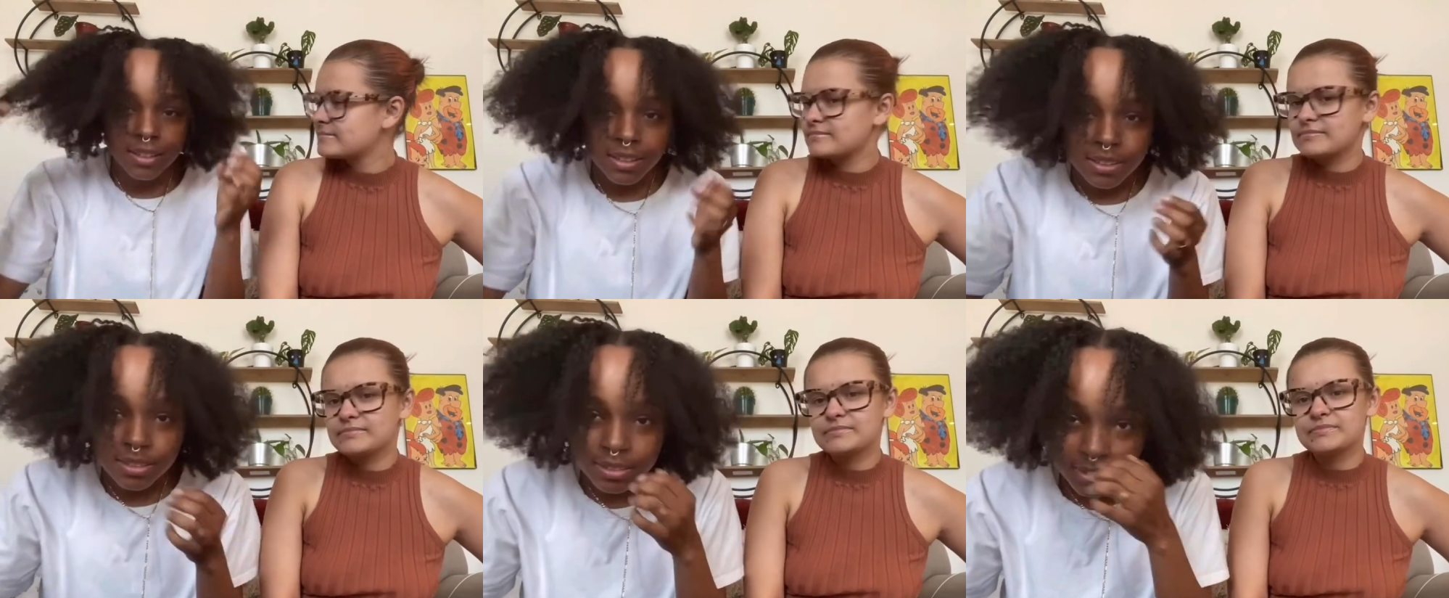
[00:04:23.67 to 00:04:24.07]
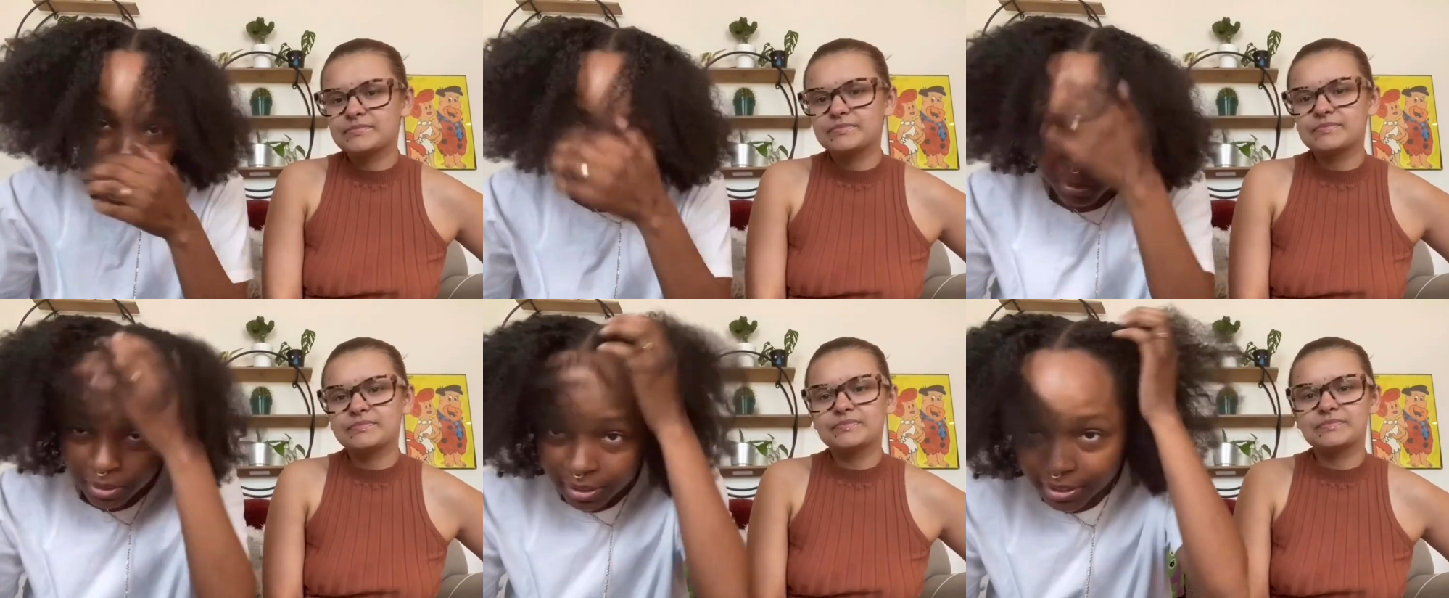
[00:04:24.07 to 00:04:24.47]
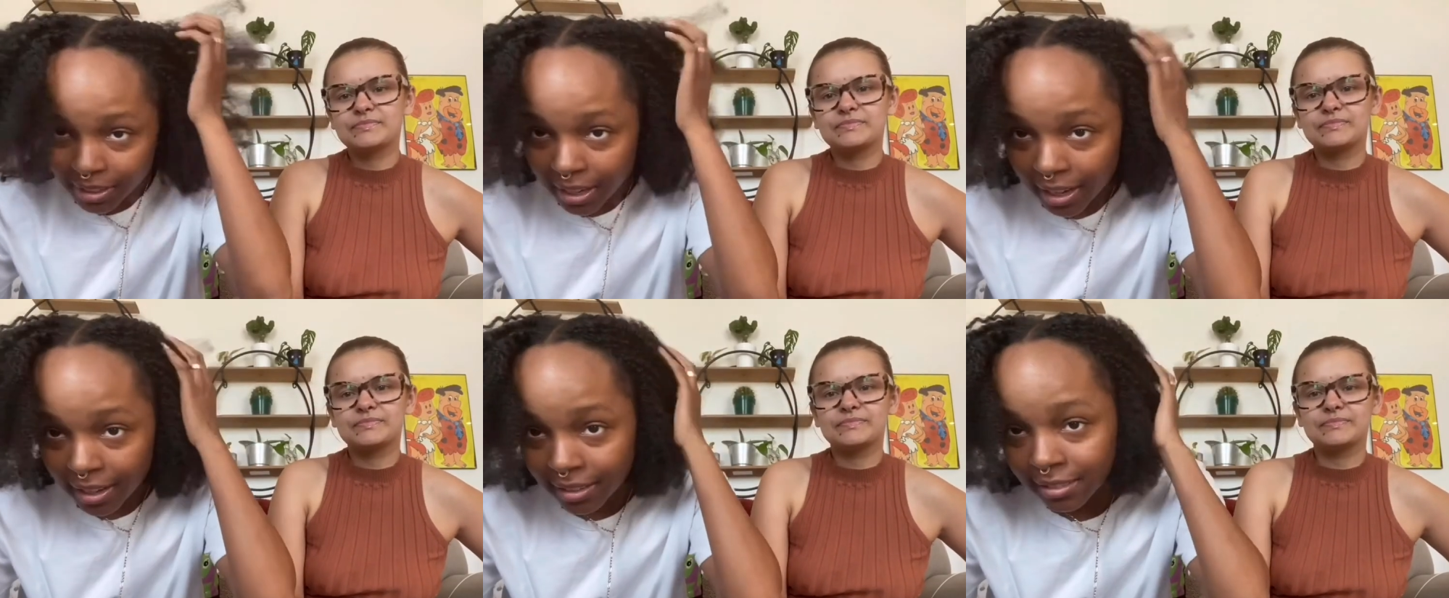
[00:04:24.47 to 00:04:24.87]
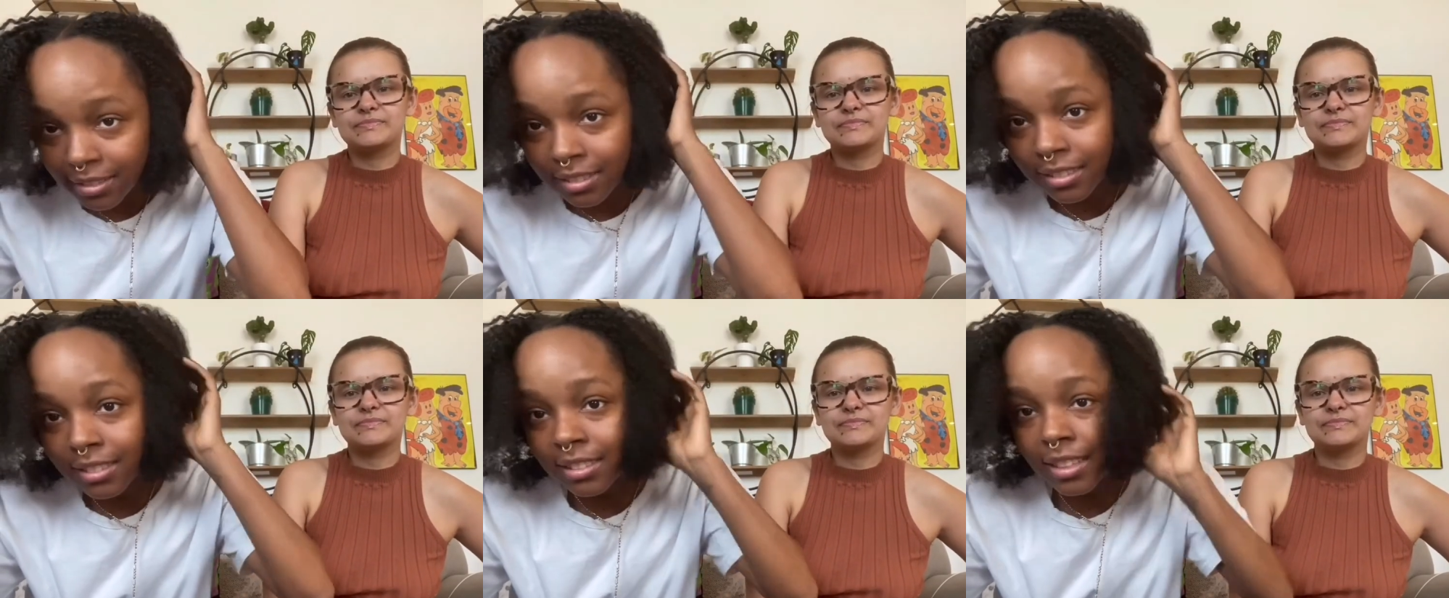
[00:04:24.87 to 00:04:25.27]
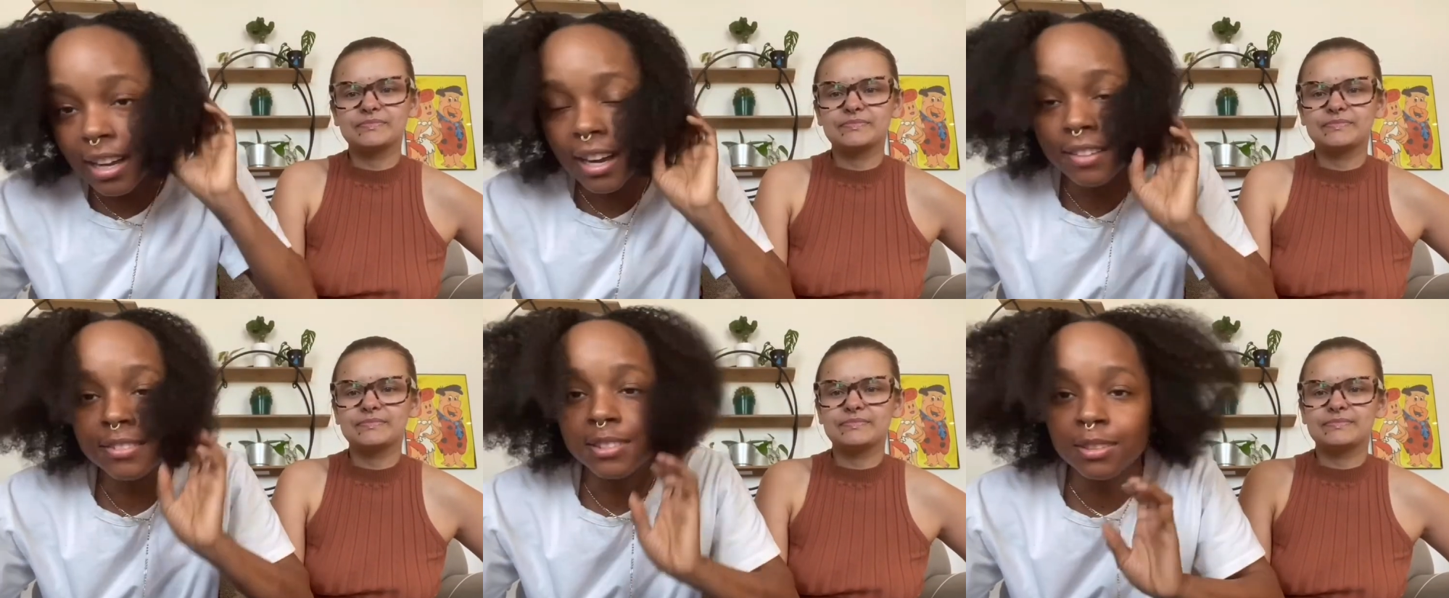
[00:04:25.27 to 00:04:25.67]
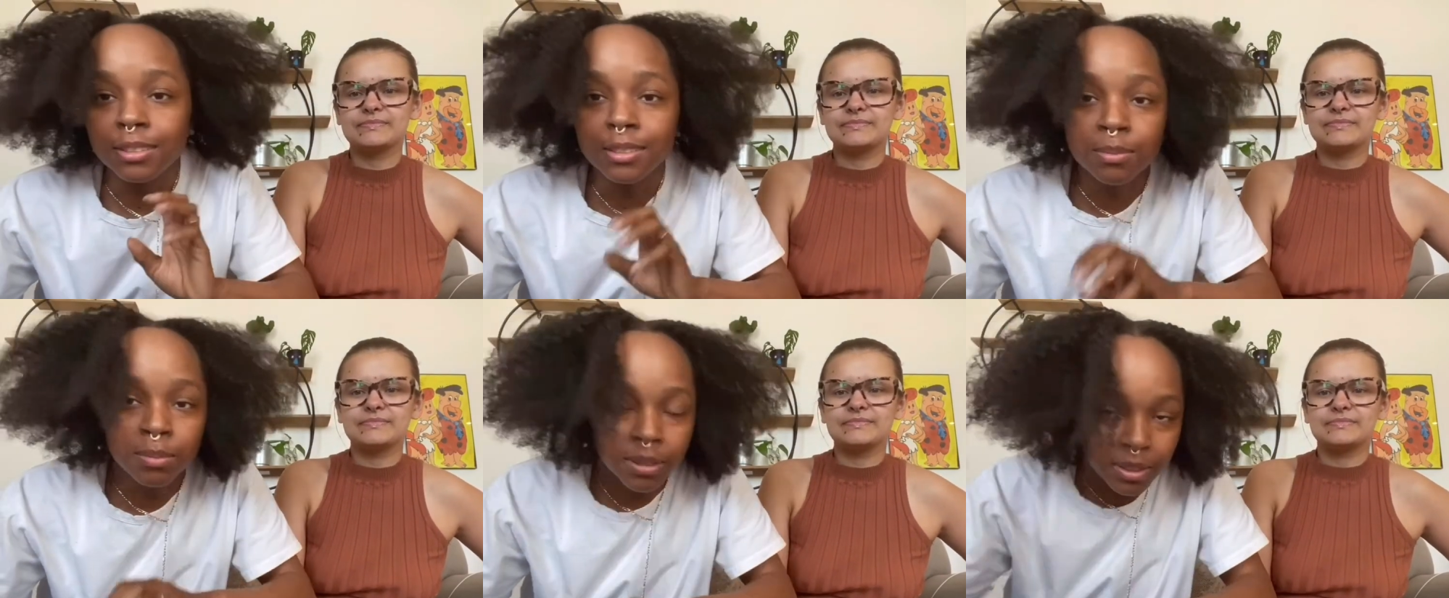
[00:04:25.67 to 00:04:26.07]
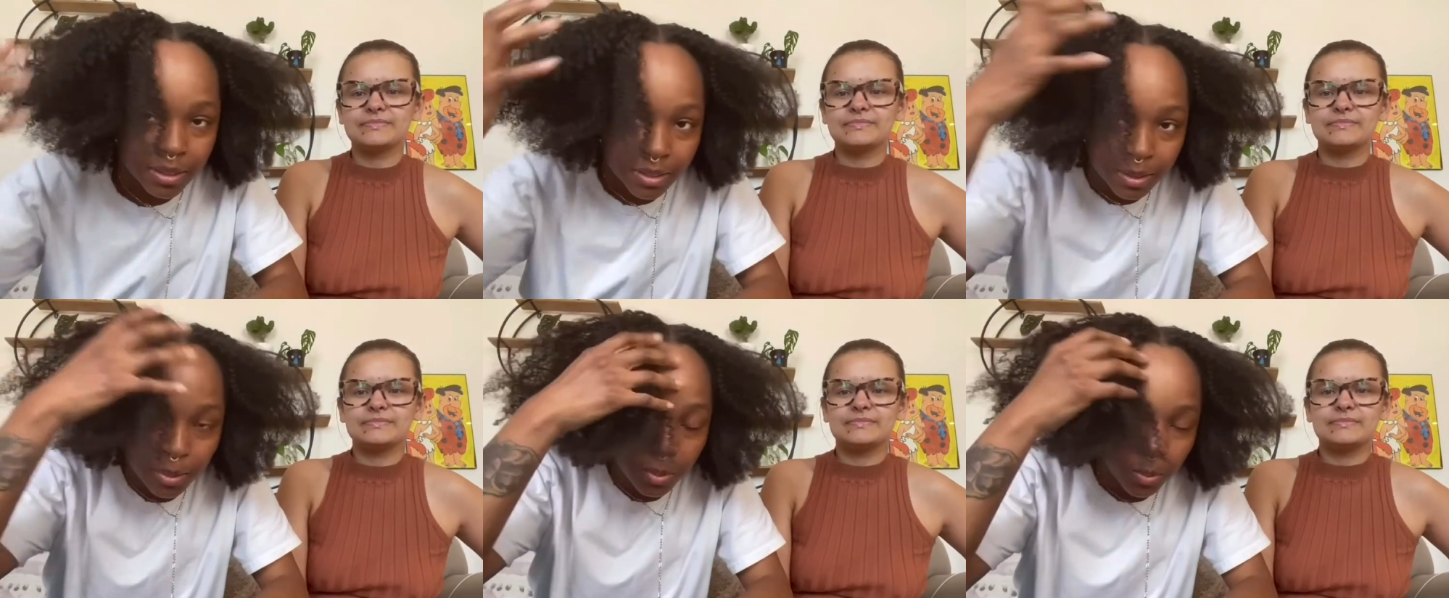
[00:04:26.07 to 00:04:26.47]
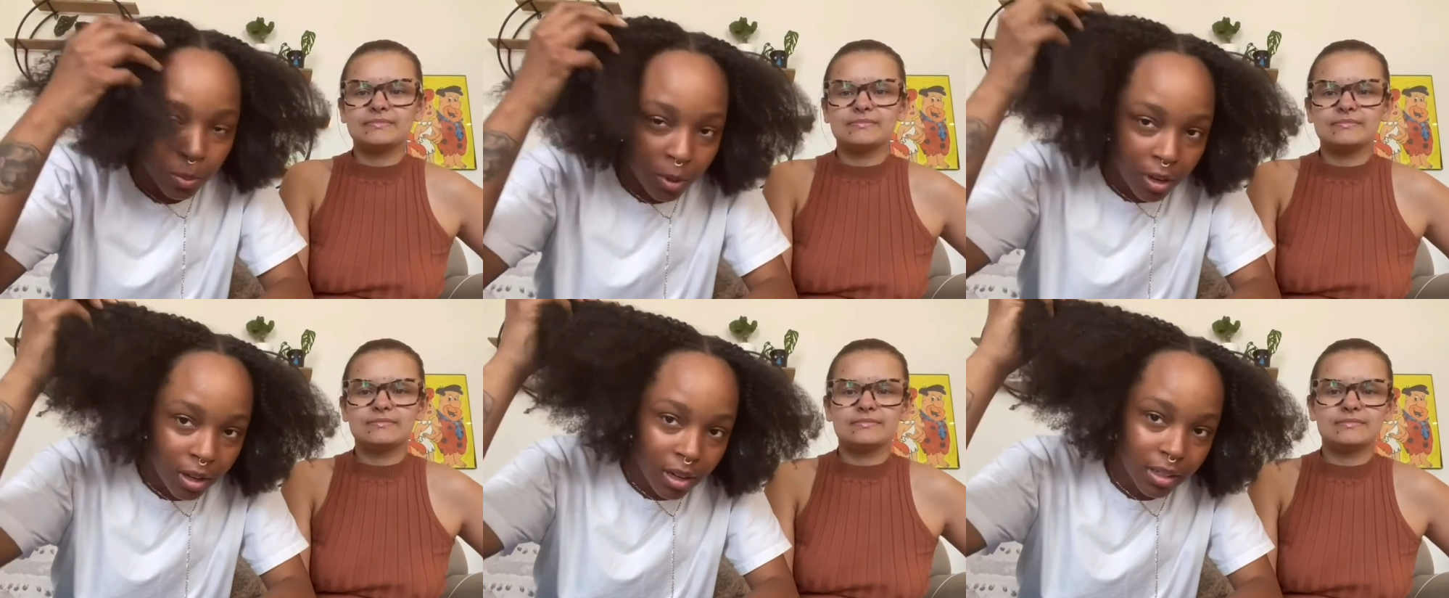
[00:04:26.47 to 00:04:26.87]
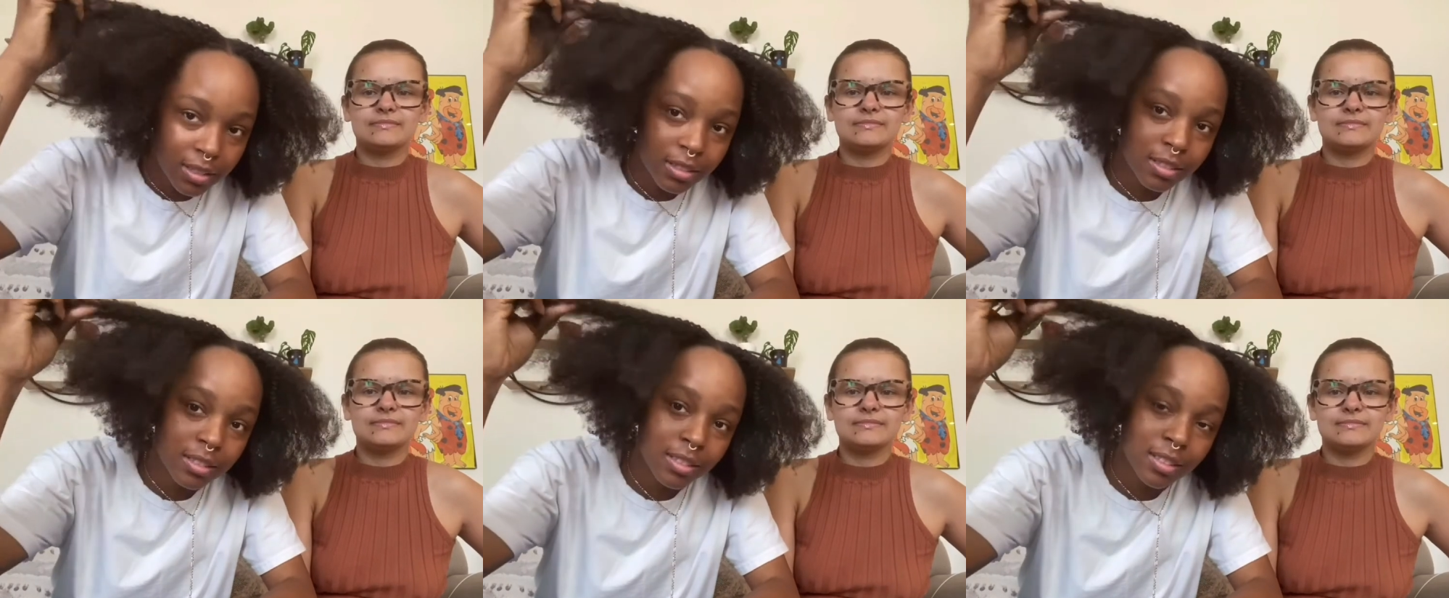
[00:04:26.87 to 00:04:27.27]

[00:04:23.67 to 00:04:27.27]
Speaker 1: this is where it's at. This is after it's been washed,